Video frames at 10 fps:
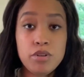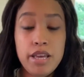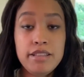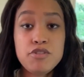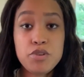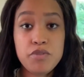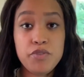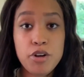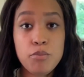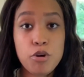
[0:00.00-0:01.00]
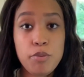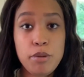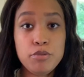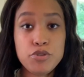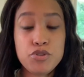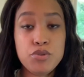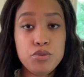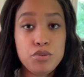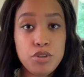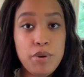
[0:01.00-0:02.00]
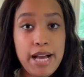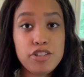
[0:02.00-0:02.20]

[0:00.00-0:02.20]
and to convert more people to, you know,